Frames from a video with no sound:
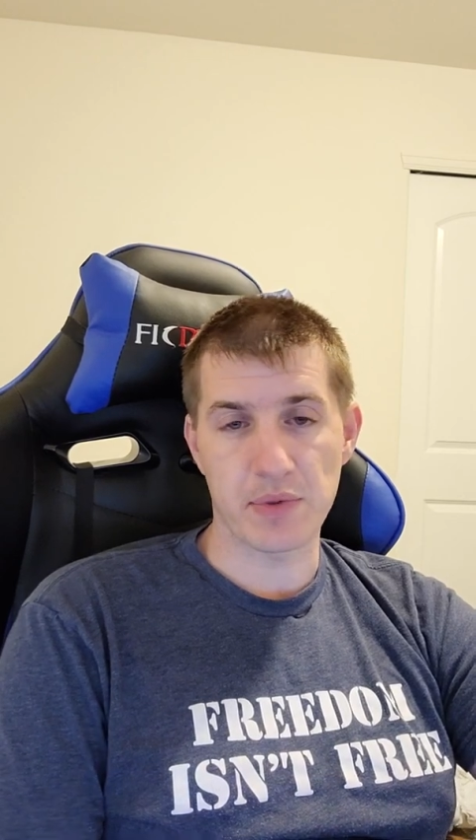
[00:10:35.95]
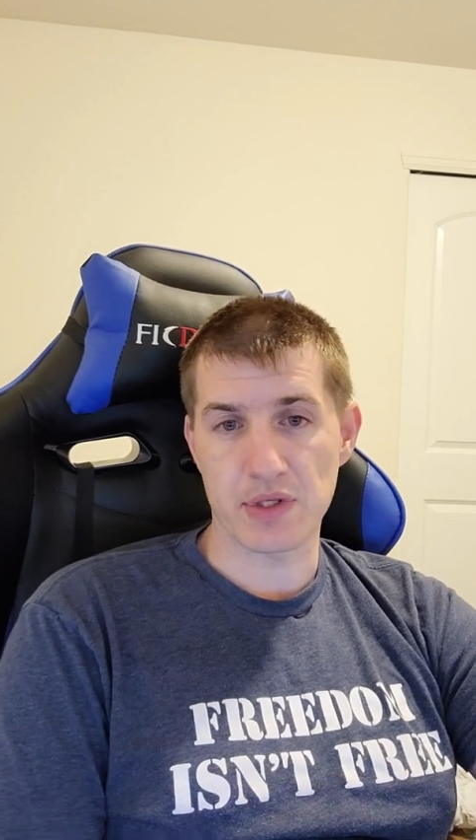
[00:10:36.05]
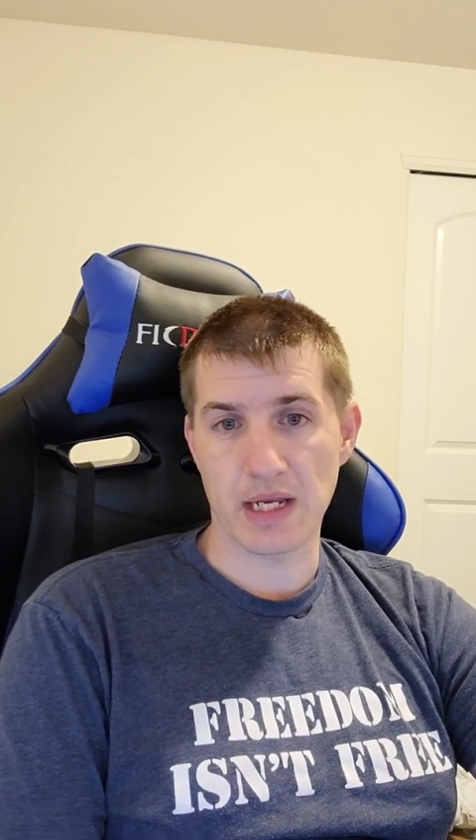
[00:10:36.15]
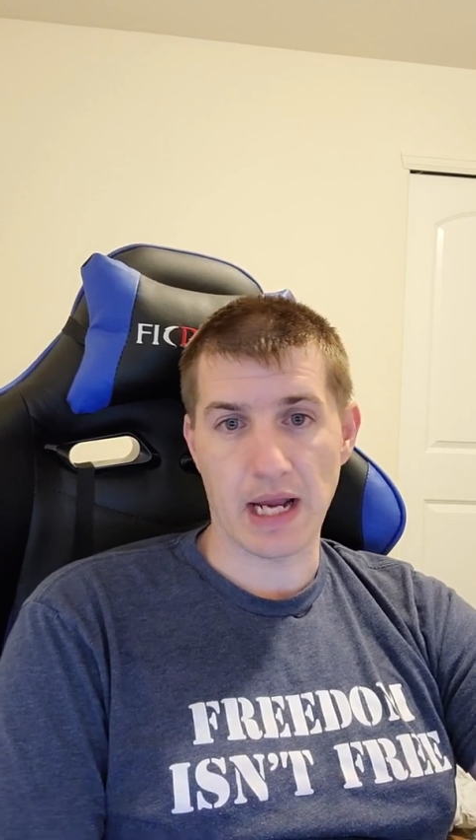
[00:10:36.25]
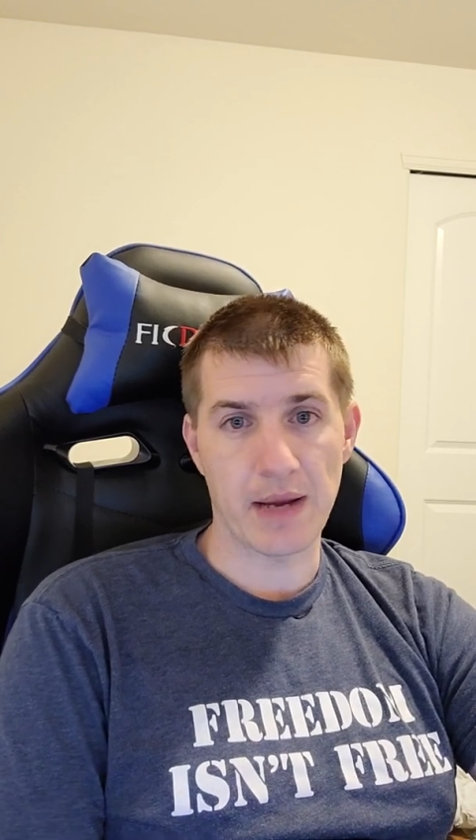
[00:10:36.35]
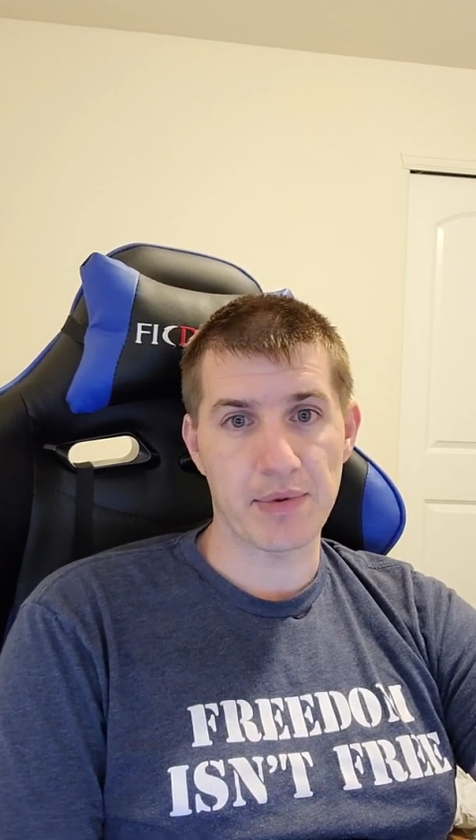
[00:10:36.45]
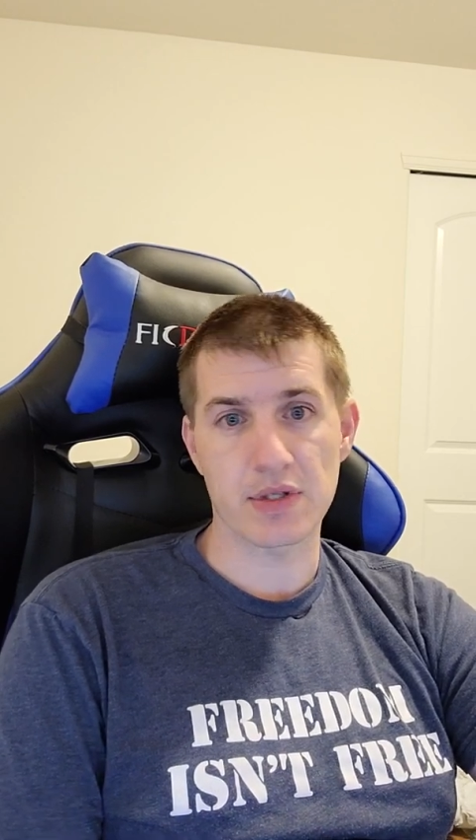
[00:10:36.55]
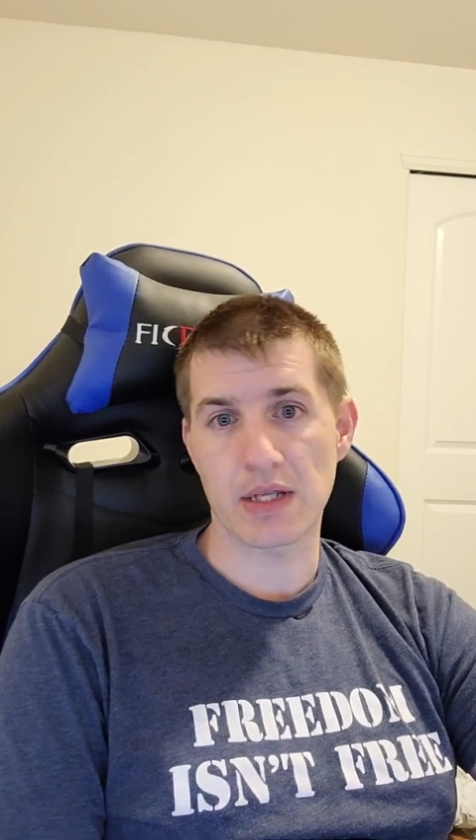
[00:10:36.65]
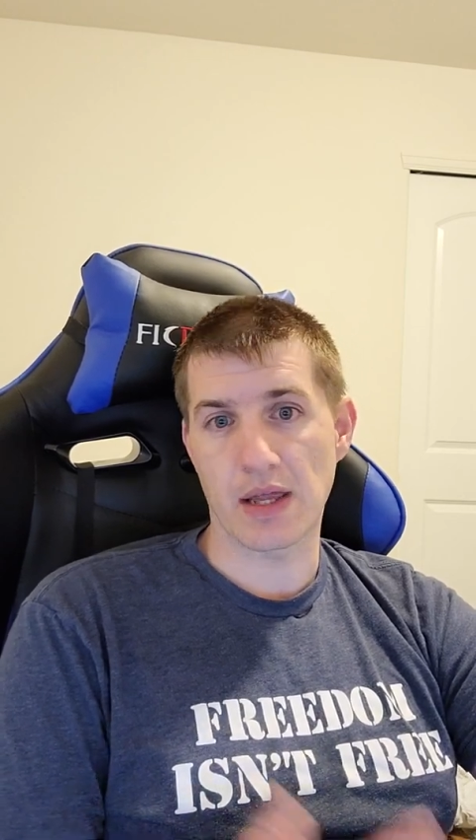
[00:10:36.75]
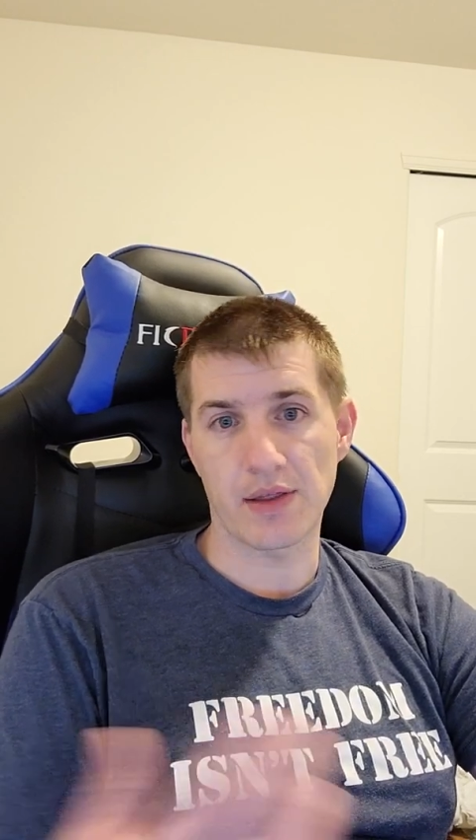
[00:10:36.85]

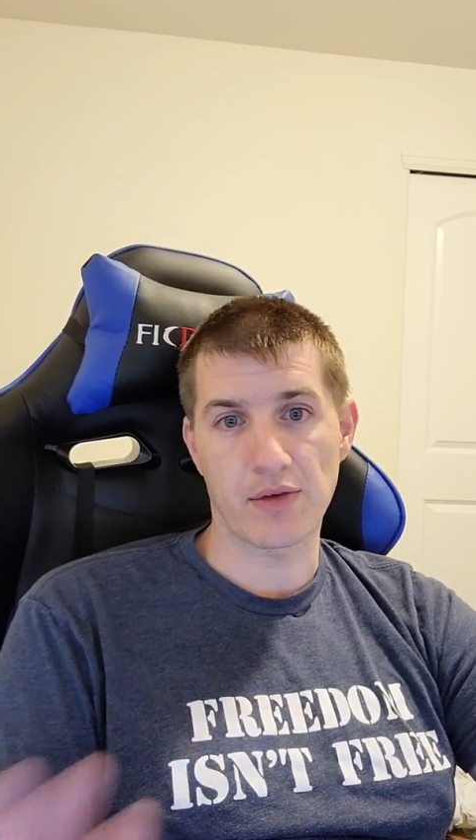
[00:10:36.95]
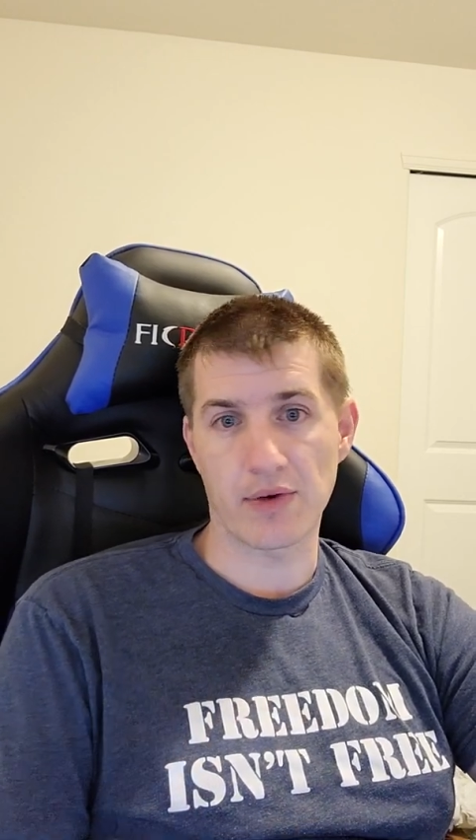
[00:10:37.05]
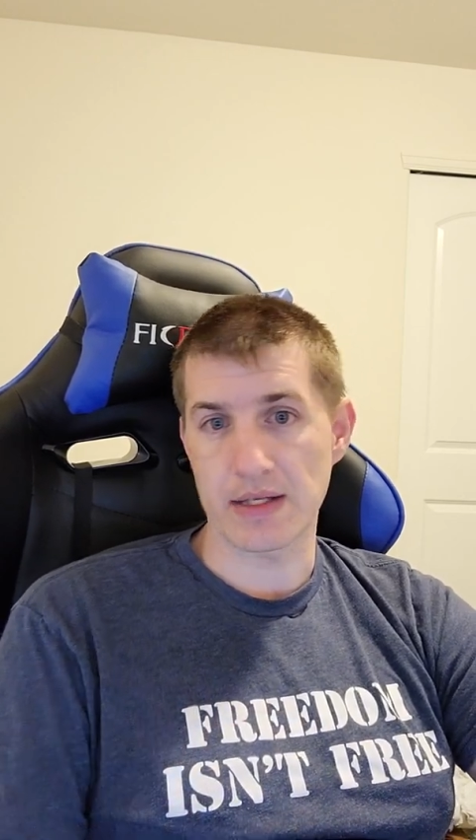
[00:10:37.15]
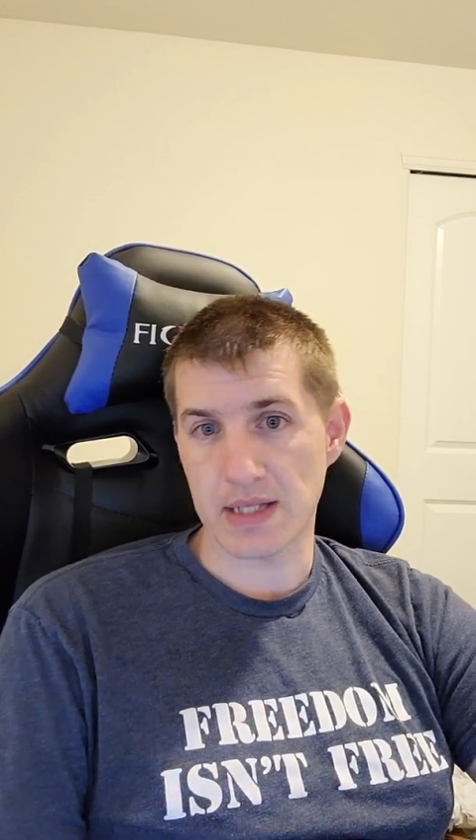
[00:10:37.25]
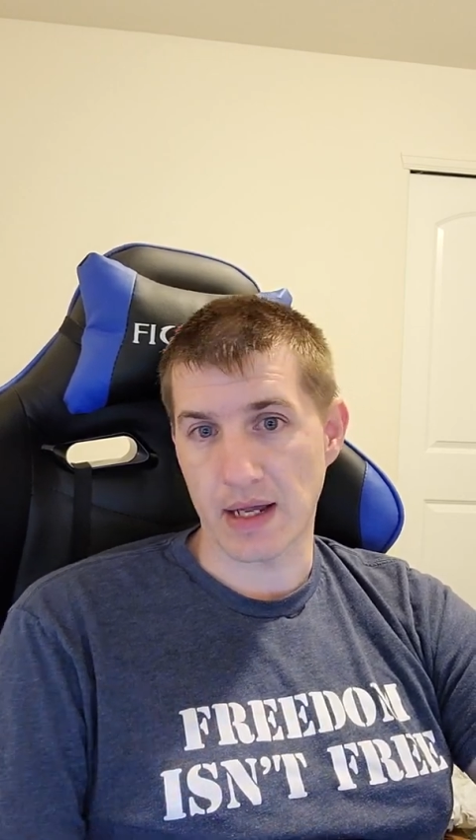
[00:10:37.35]
8%, and the rest